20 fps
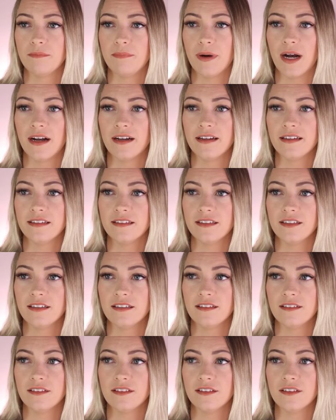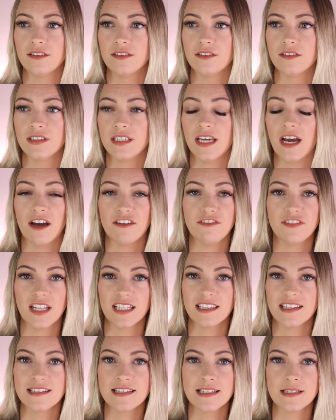But yeah, I feel
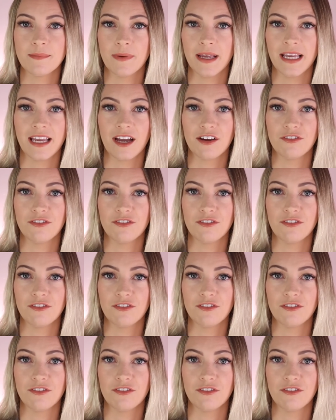like this is me.